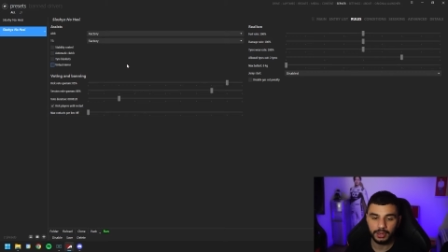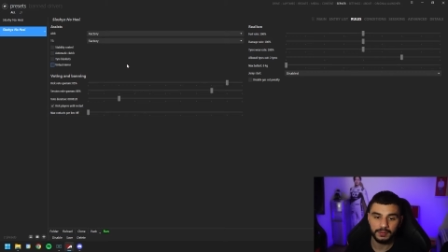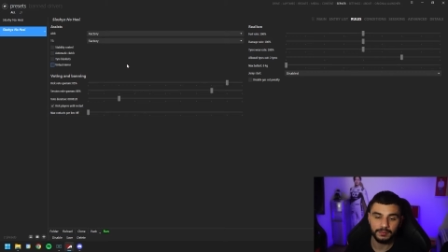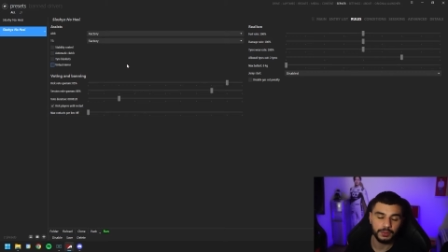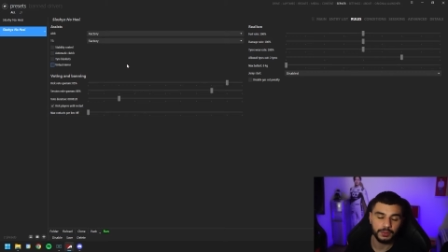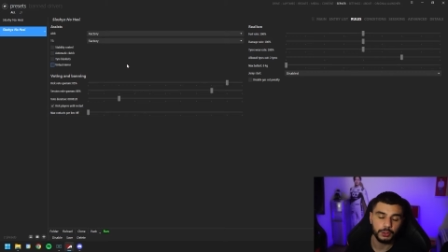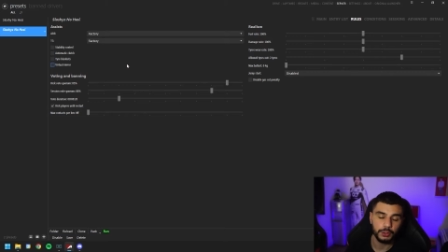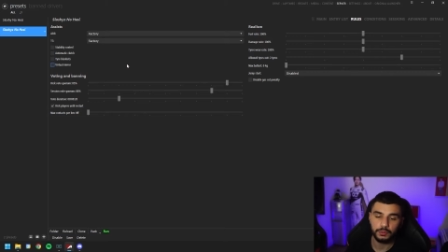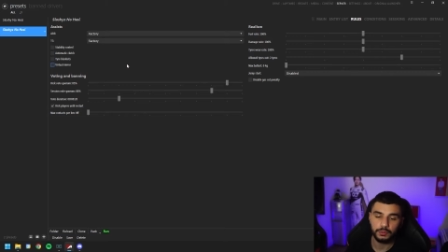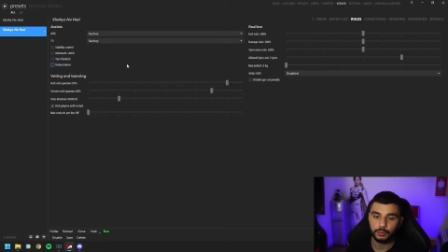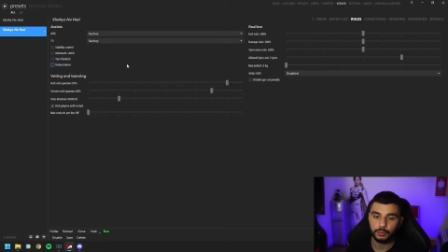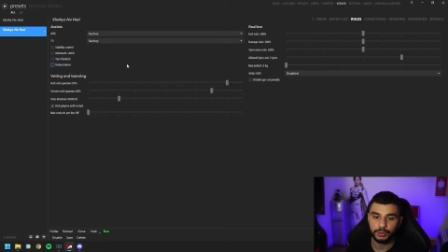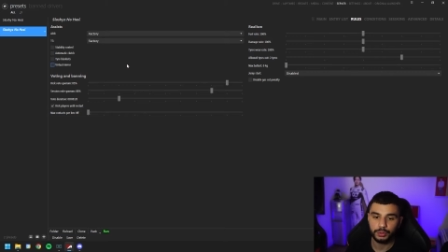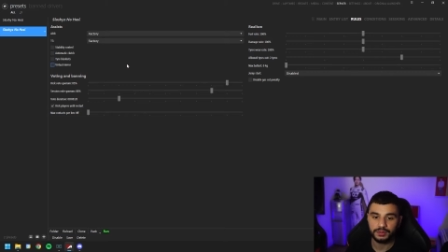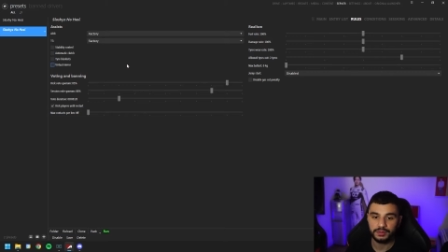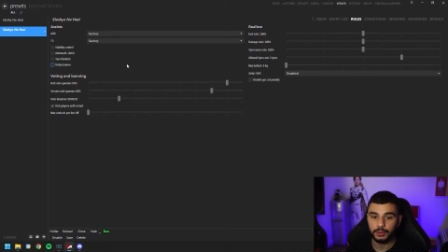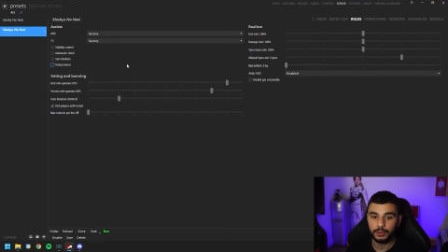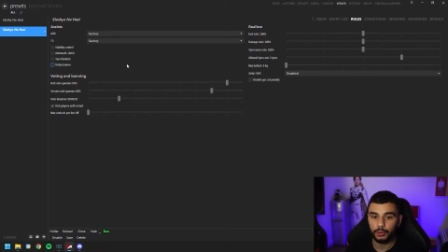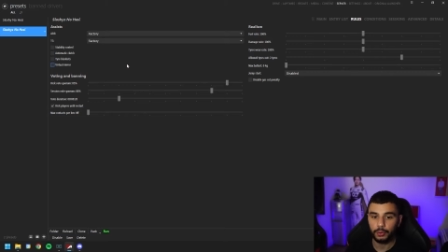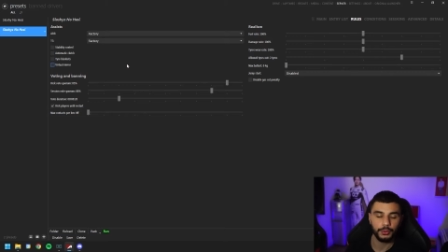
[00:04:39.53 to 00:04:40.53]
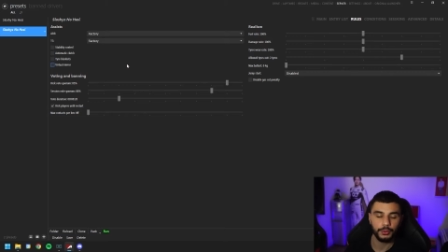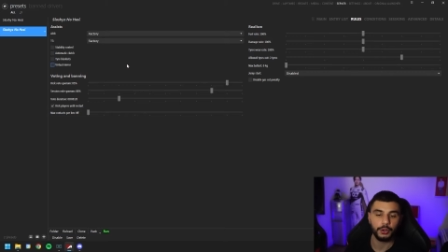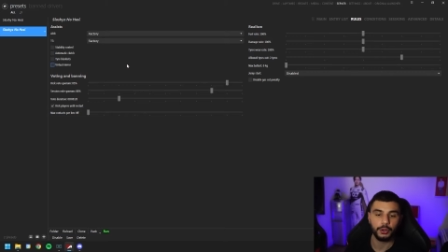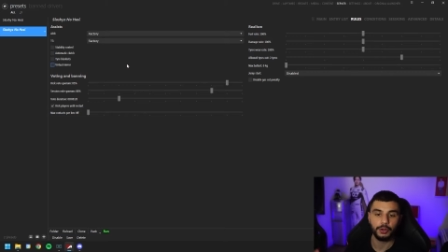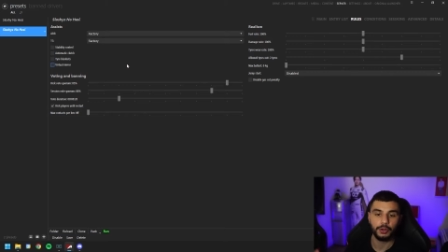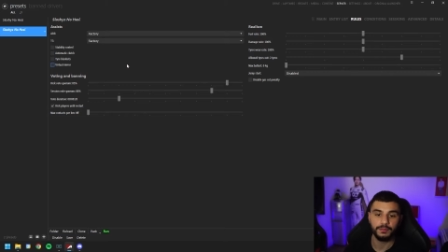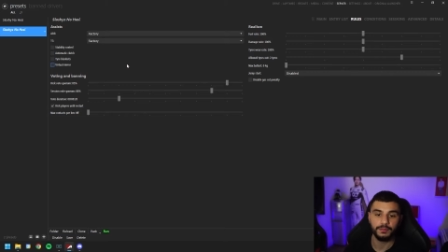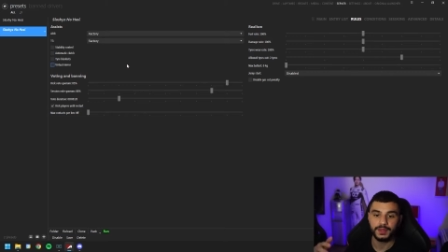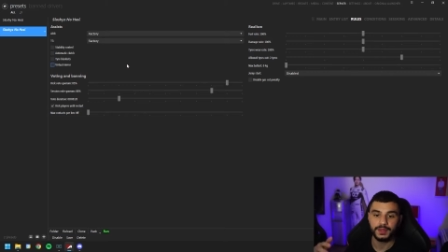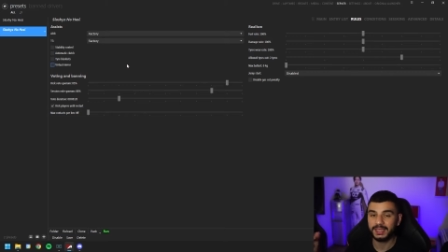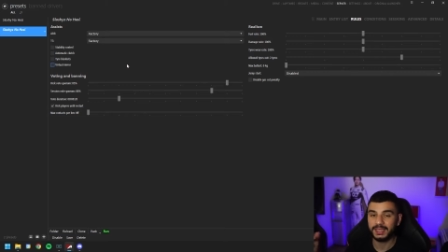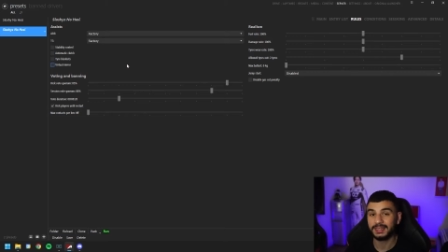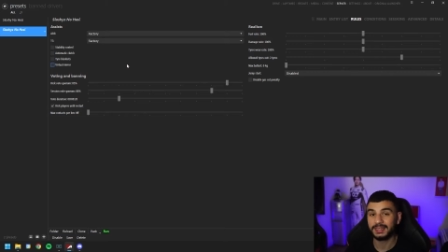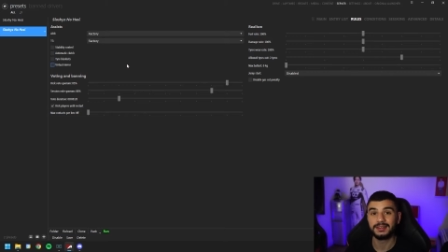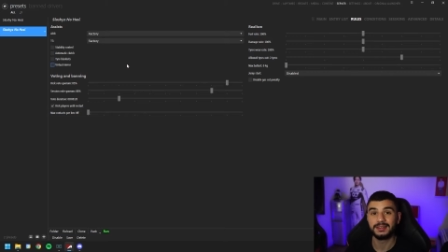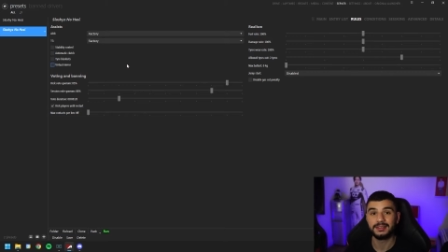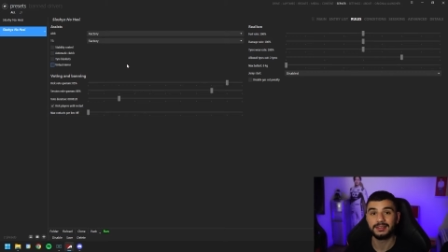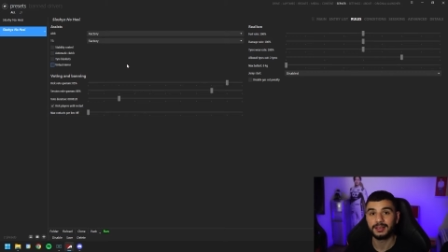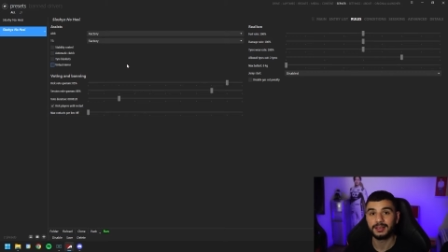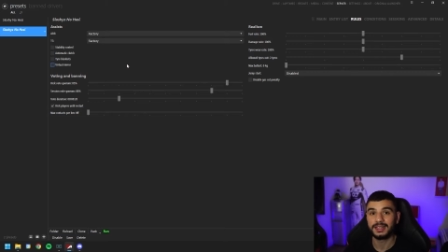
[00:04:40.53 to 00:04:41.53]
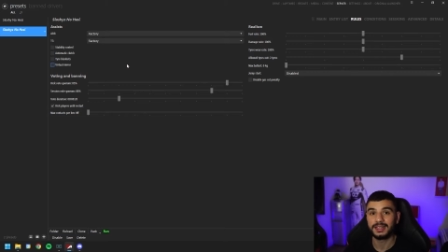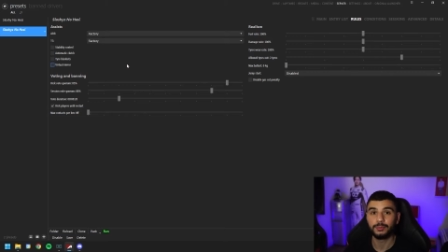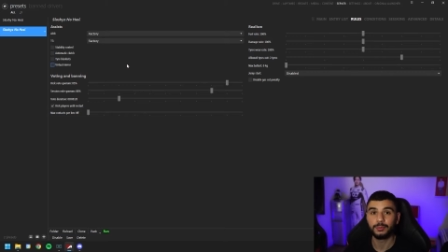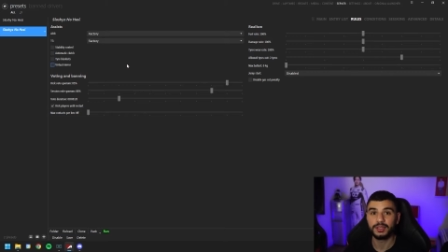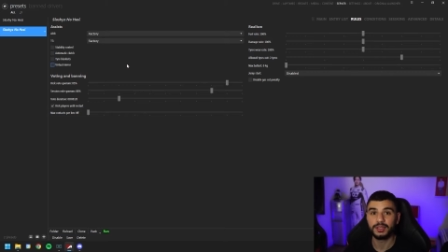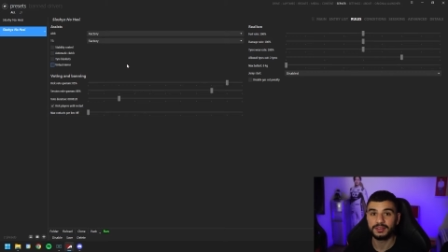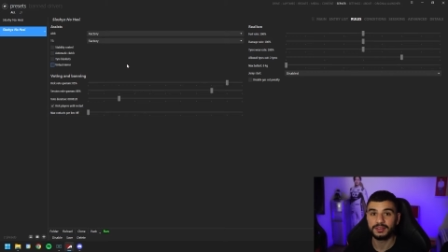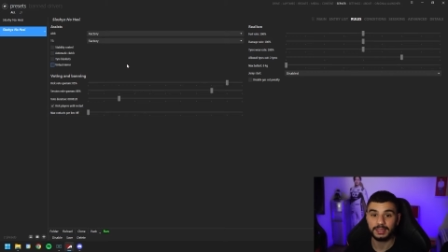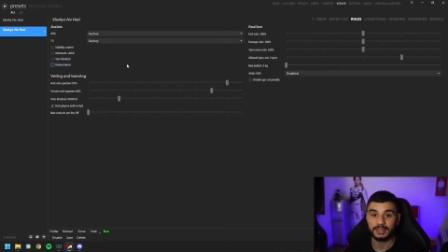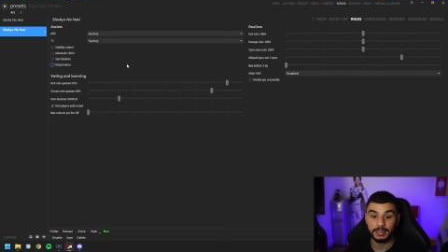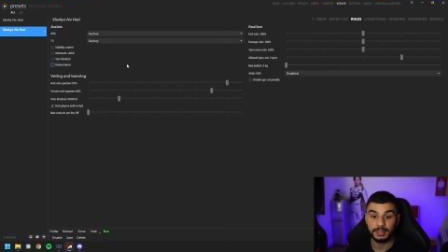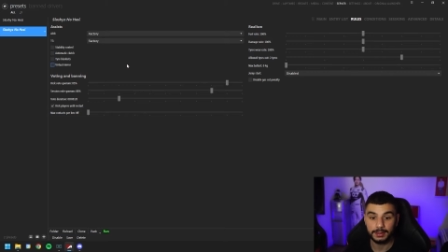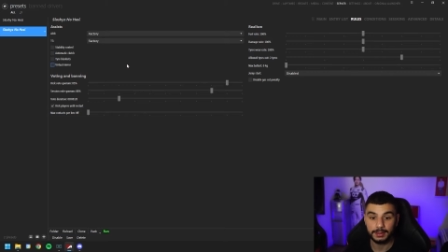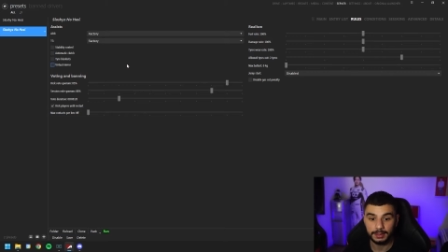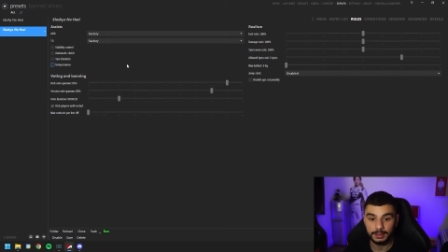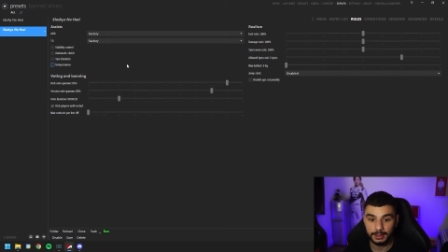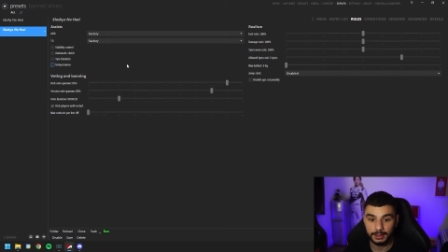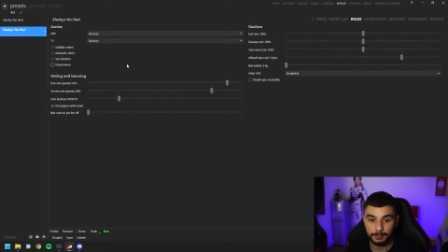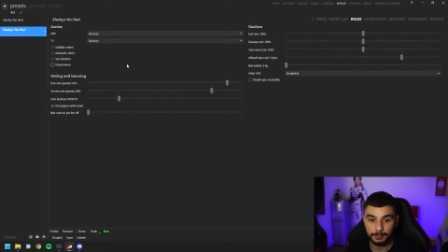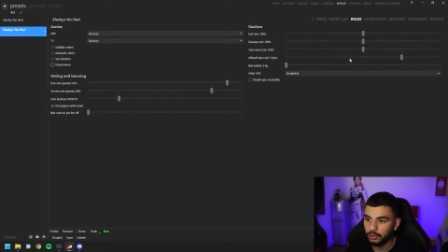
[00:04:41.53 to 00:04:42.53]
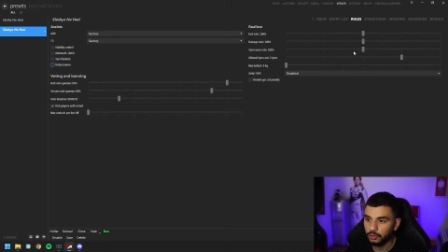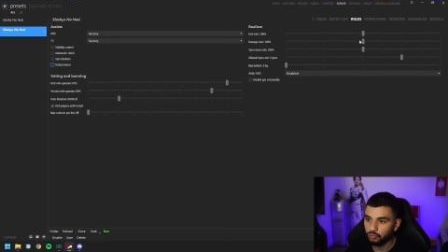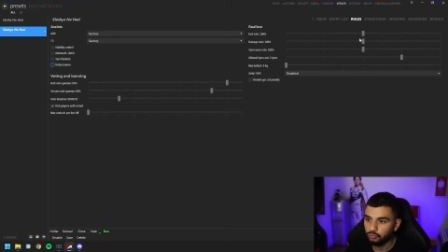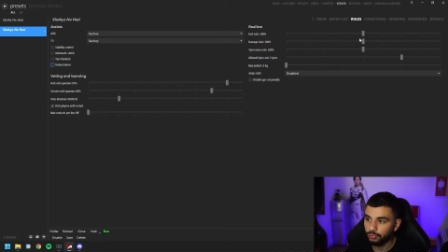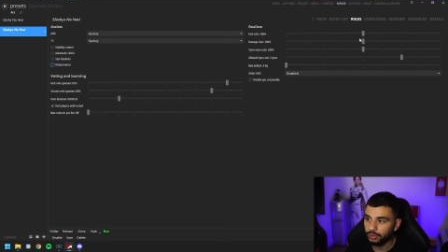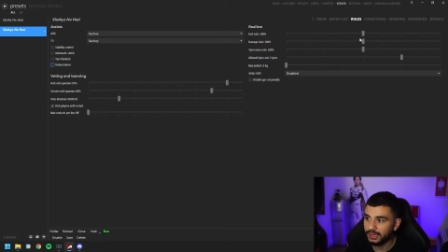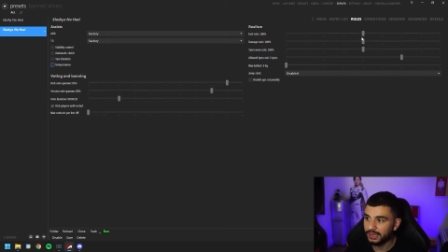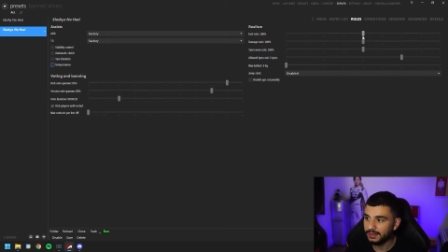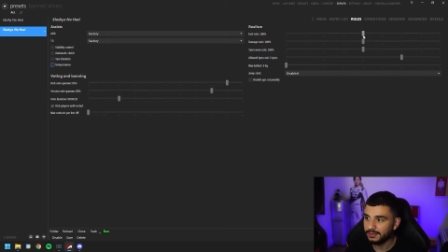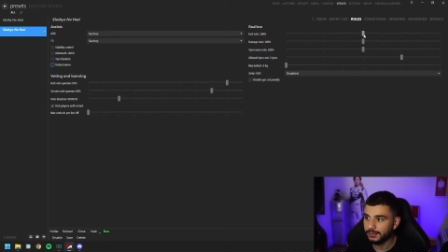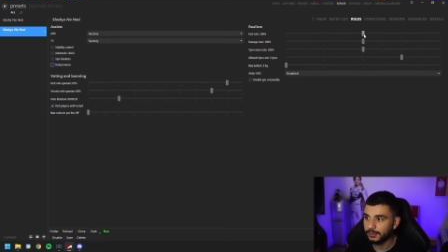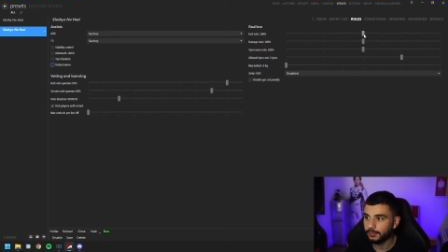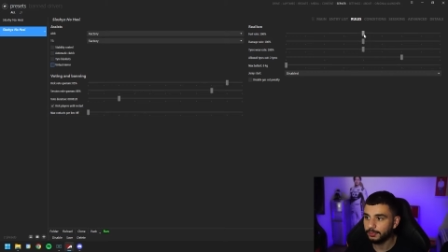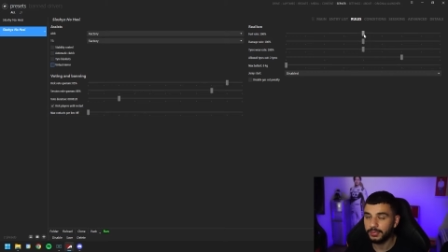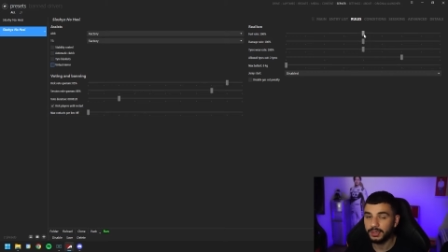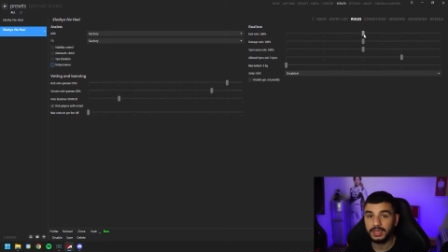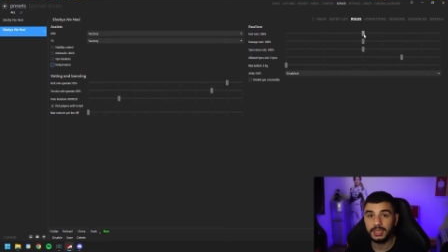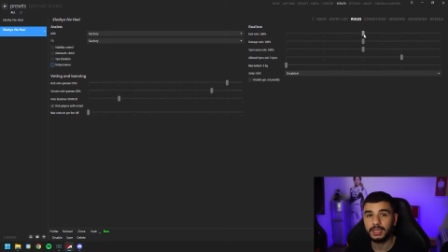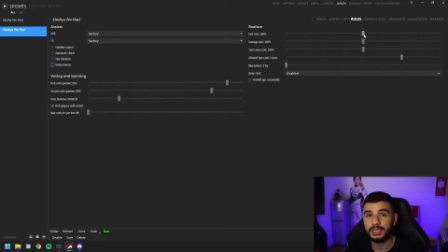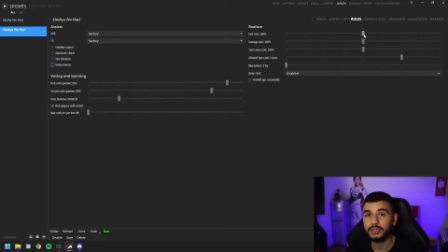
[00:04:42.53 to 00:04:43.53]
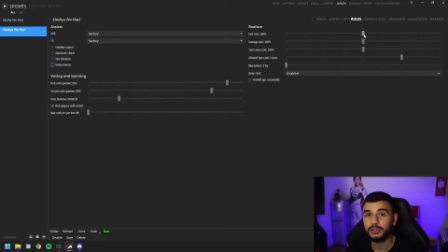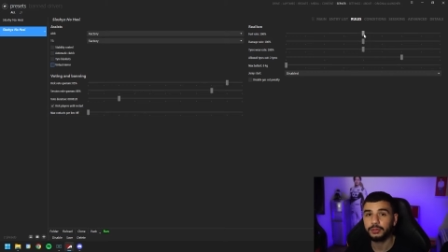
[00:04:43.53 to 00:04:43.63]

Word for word: if the user wants it on or off they can decide once they get in the game. Realism, here you